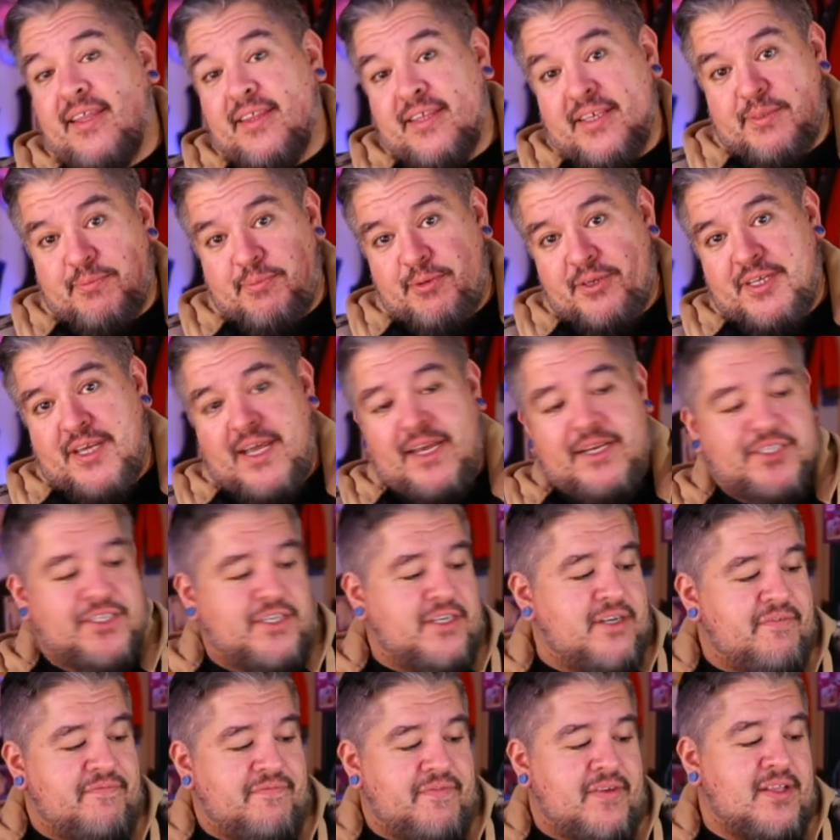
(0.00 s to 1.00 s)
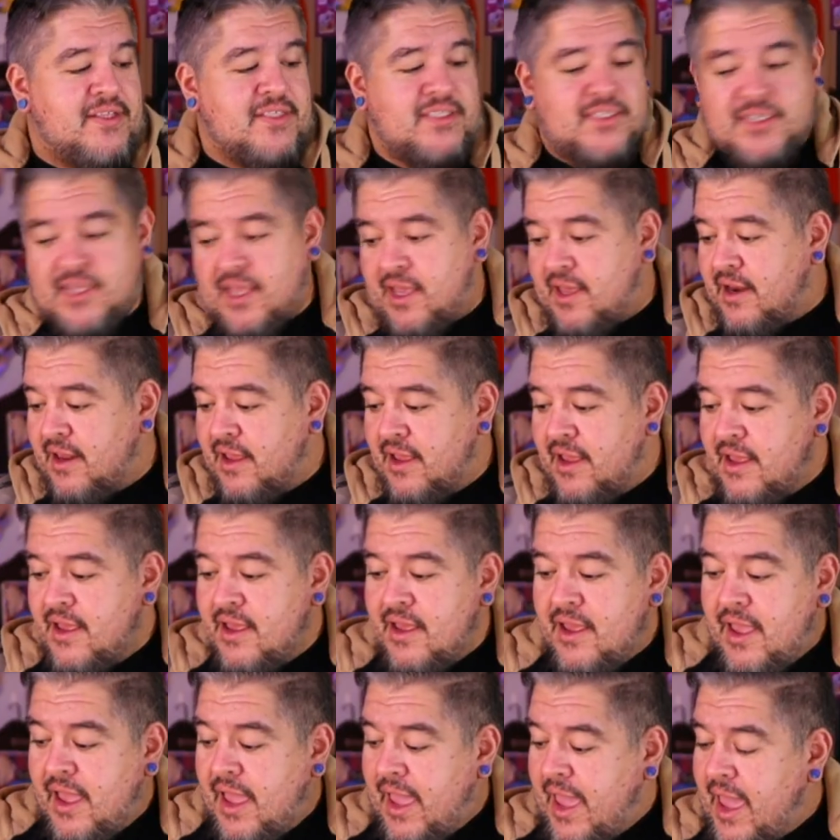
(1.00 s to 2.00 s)
protection defense set.
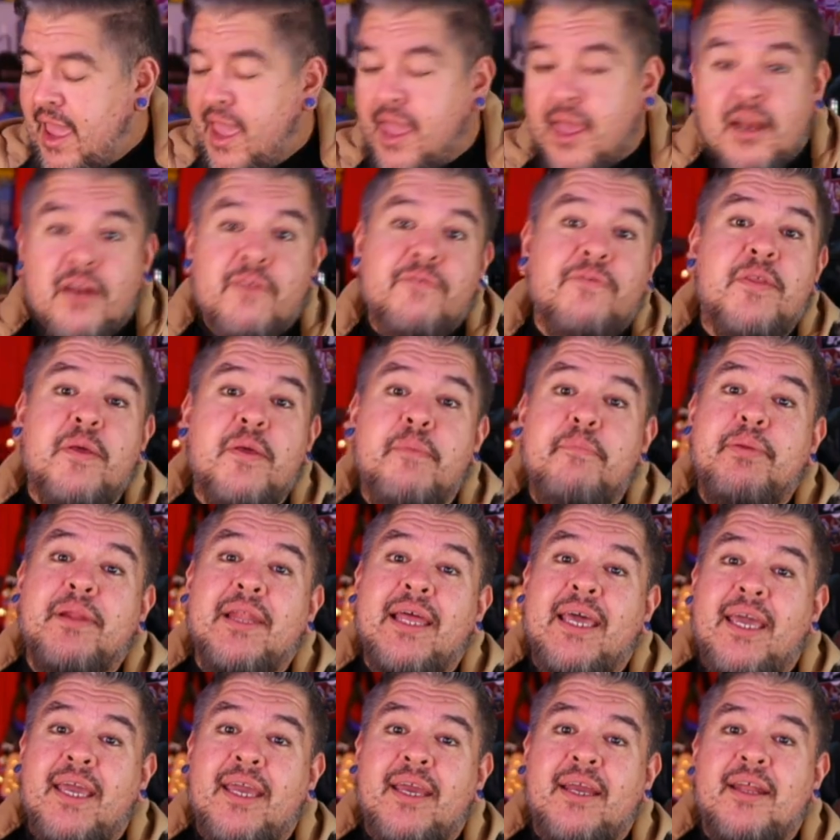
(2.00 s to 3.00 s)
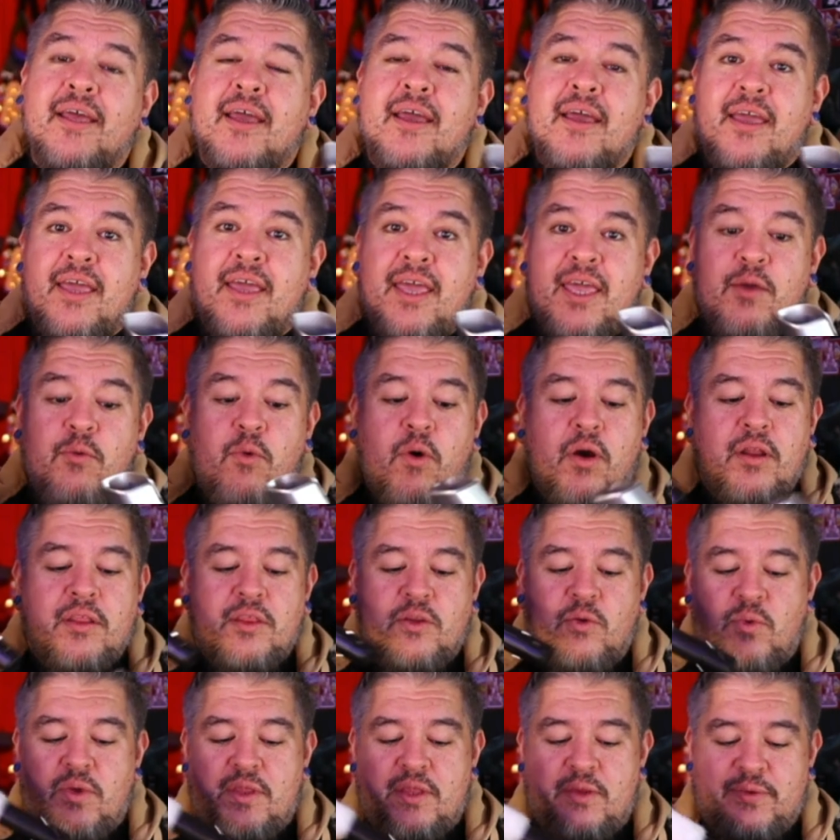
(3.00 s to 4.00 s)
And for the blade, he wanted the
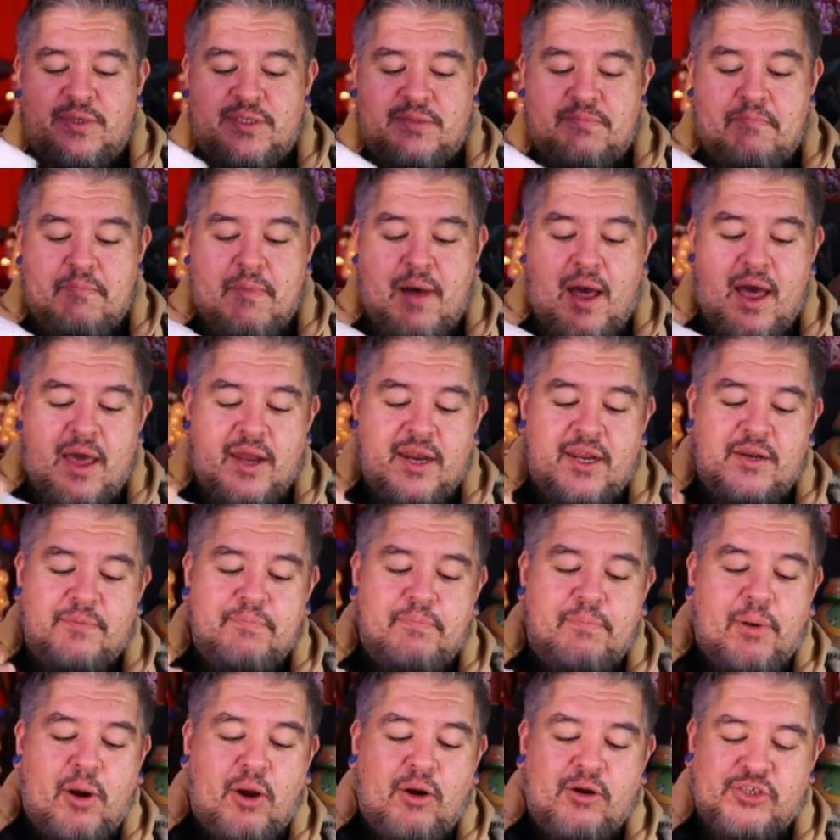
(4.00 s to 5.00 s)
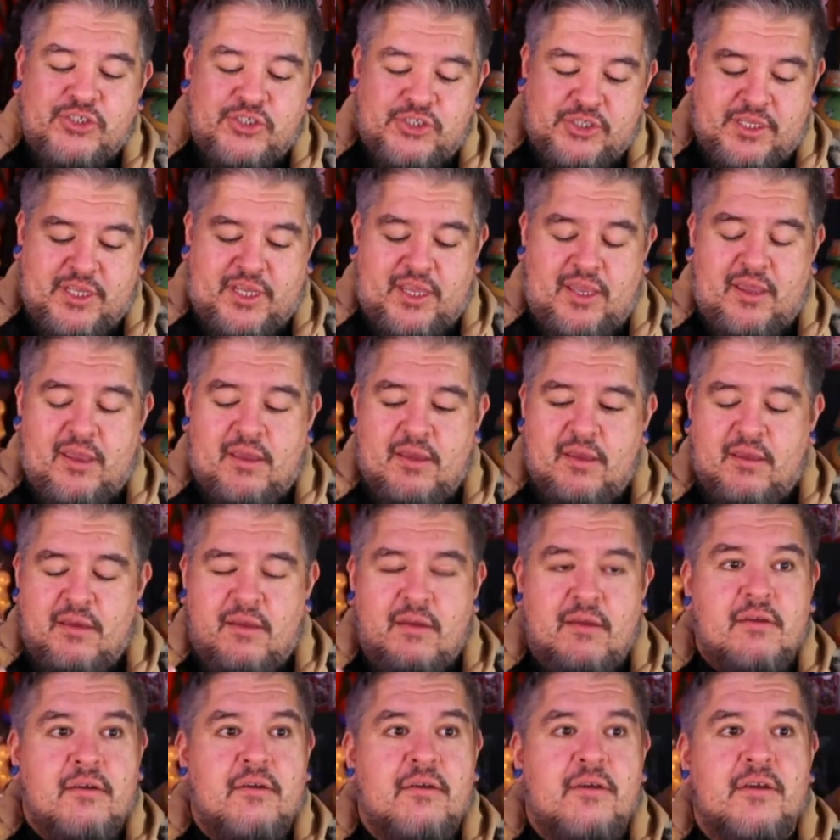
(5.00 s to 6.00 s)
one that was modded partially.
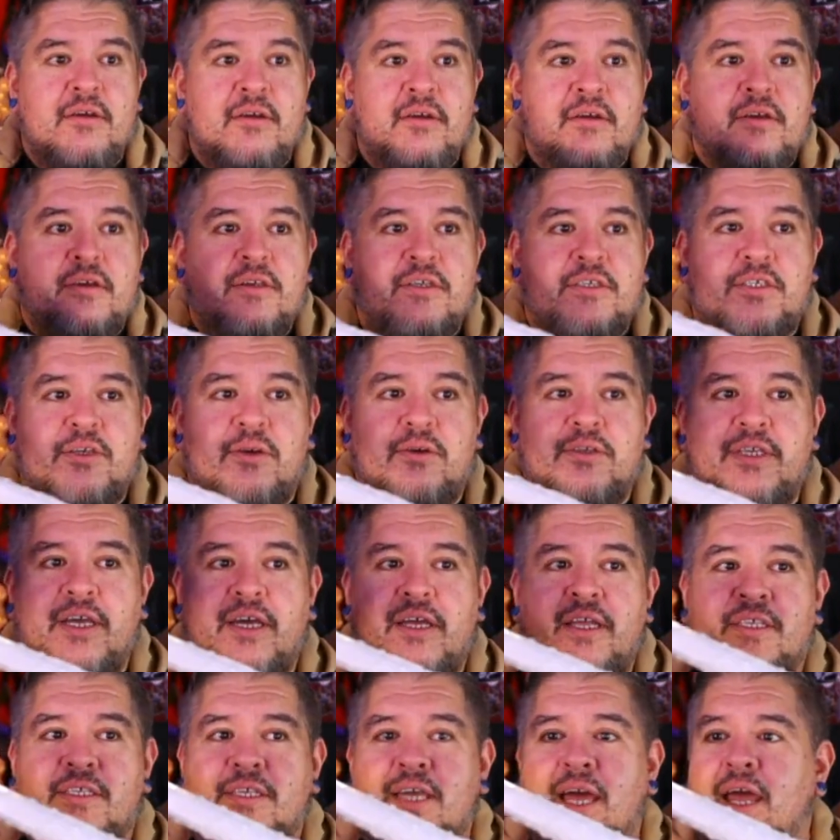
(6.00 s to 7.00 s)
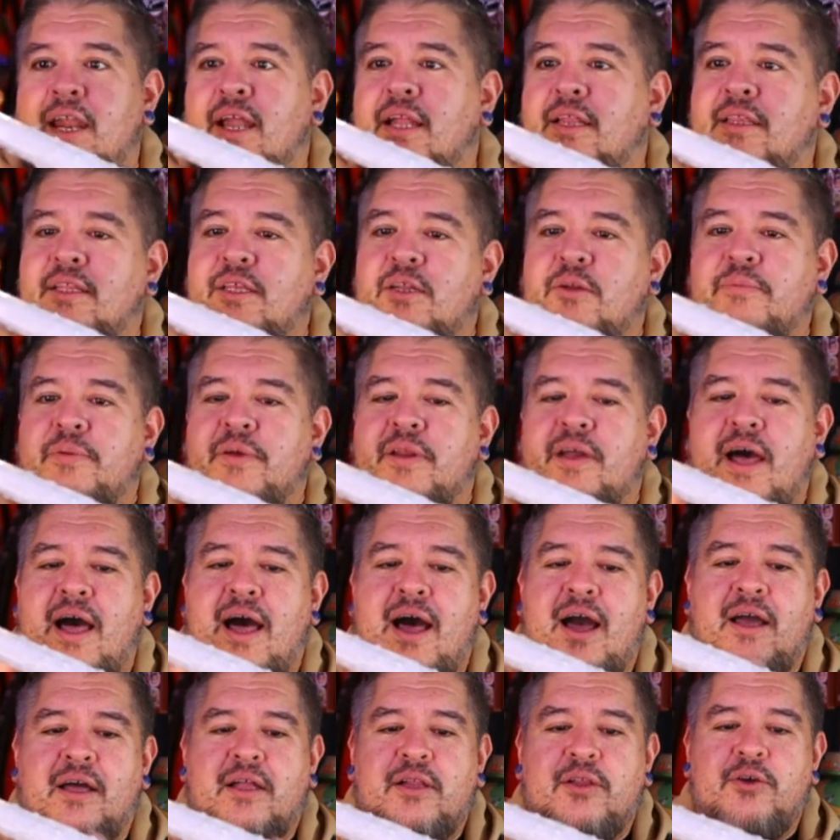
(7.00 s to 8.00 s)
So it's got a little bit of hot
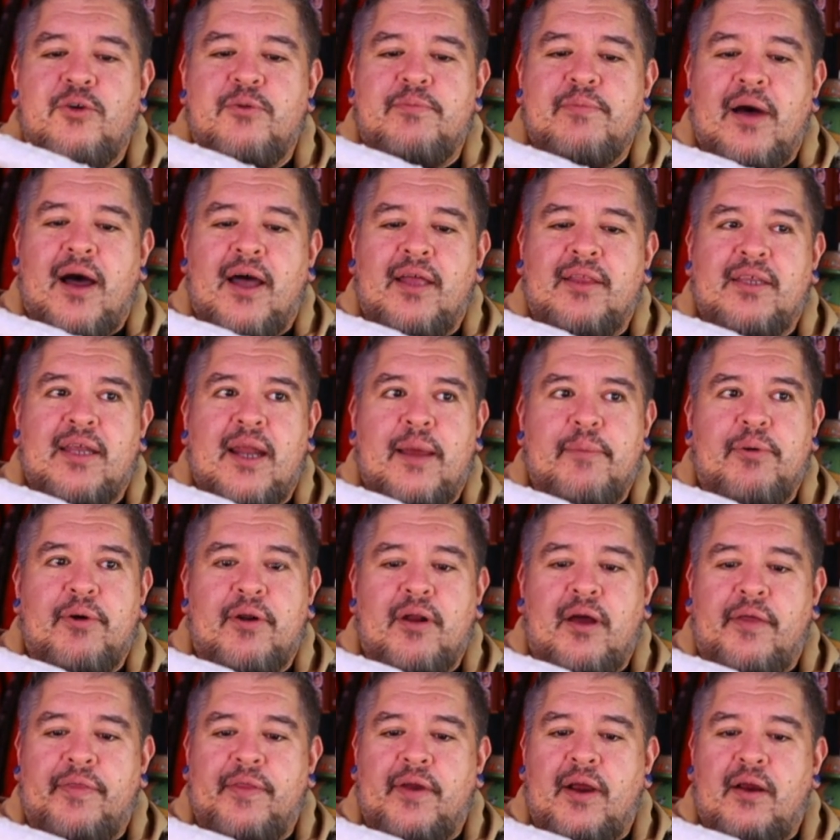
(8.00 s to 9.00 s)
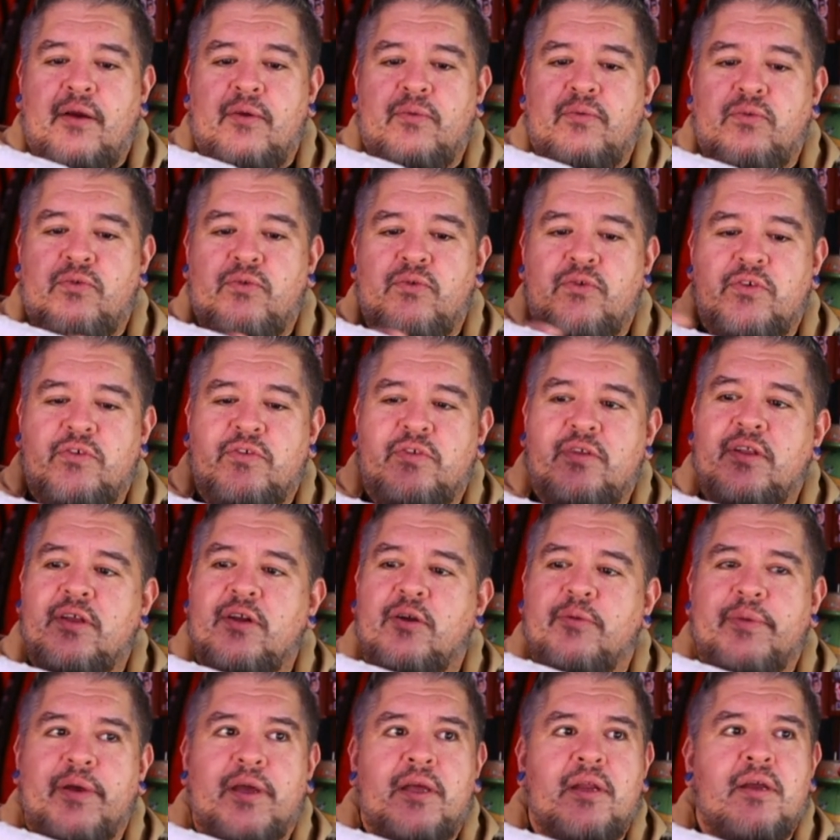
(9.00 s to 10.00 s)
glue mod that I put on there. Just a little
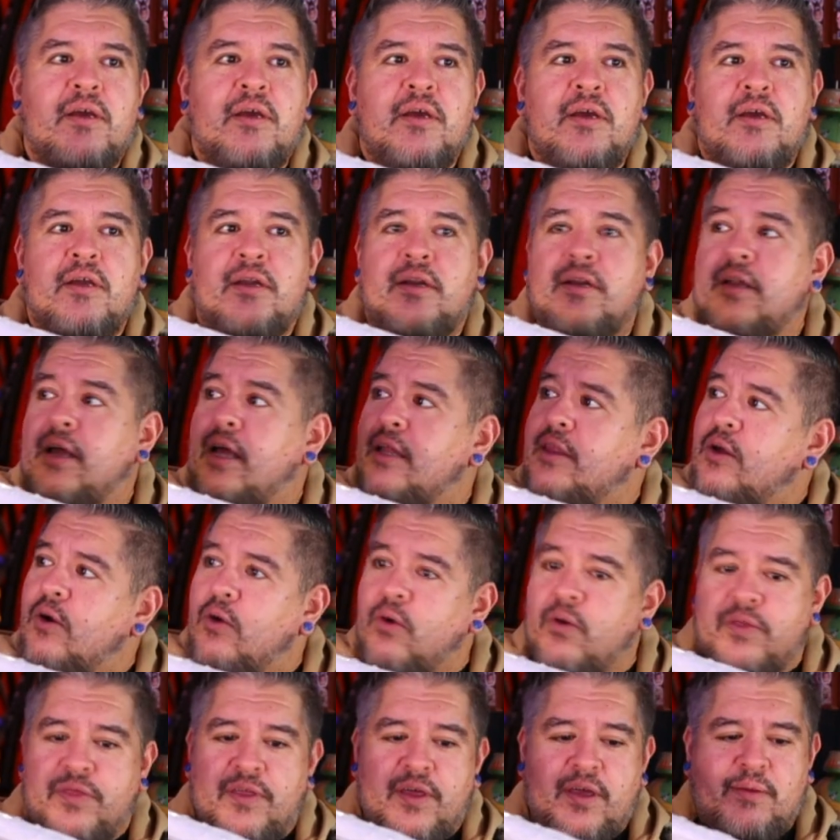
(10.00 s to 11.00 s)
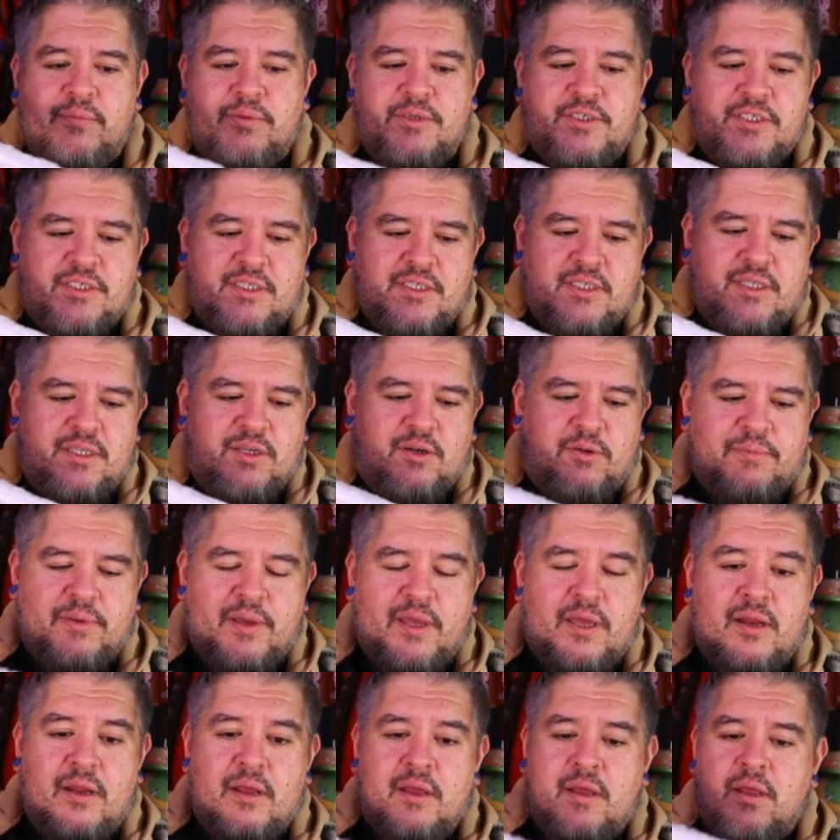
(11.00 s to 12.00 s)
bit. Not the whole thing, but just a little bit.
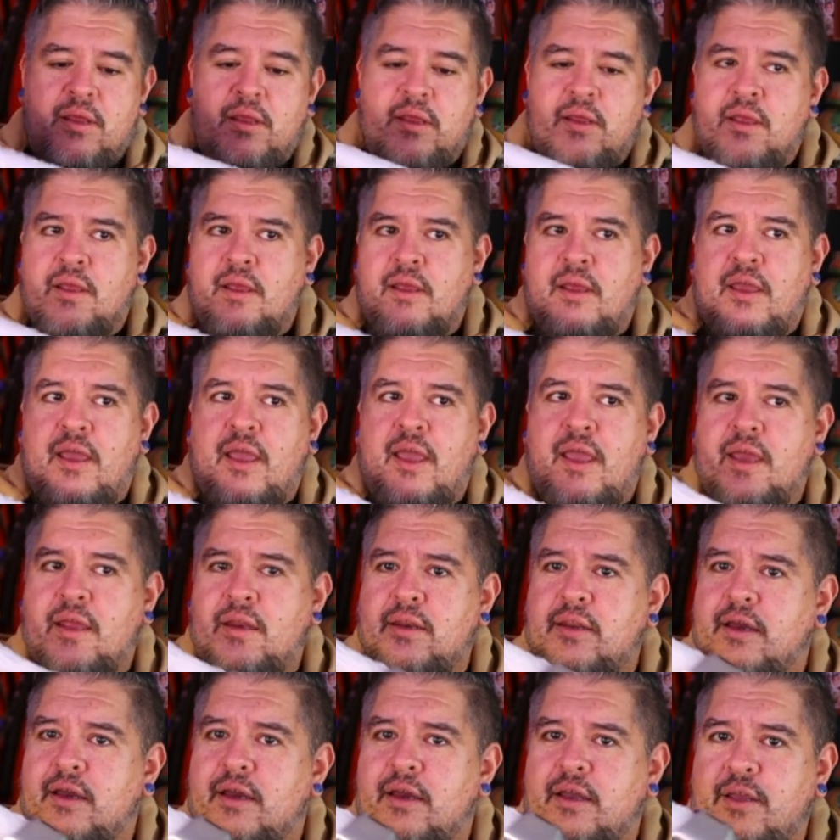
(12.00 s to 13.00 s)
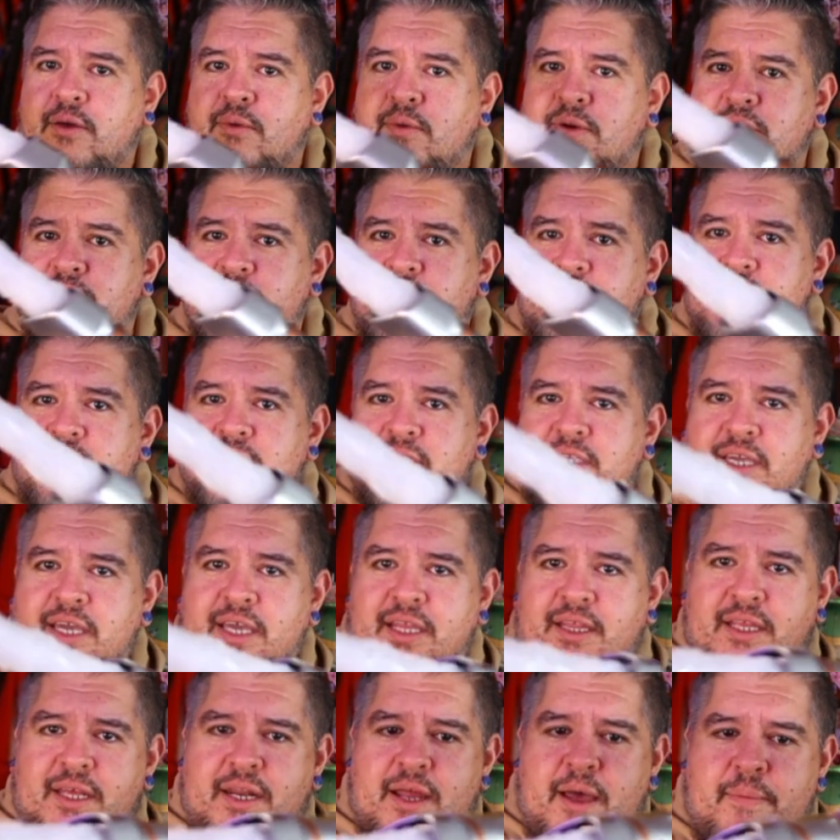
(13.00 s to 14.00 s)
And you want to see this thing get
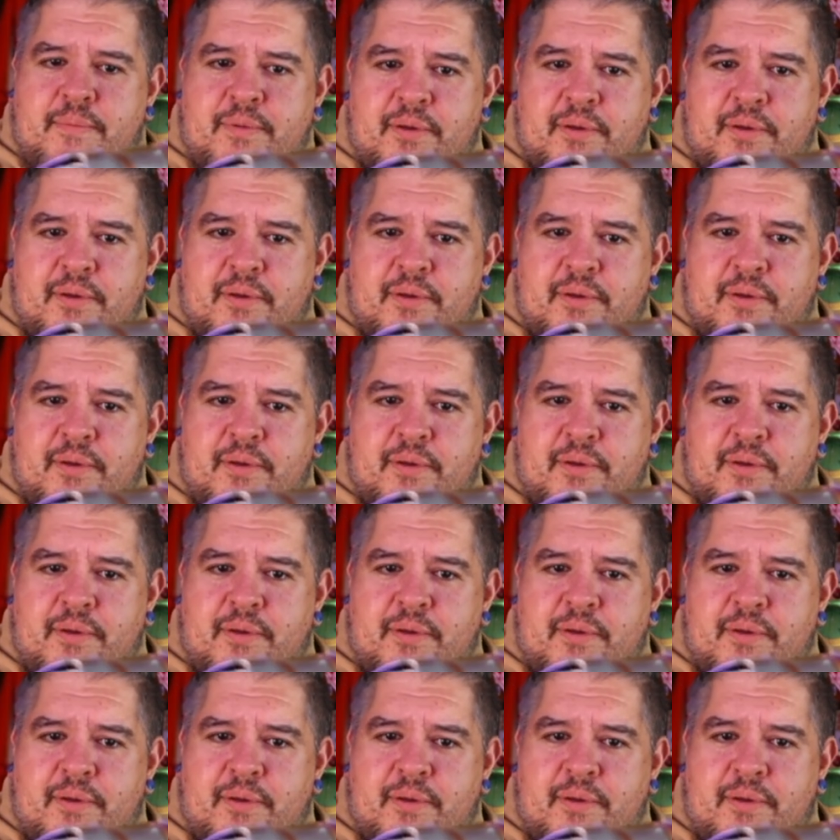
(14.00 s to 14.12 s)
lit up?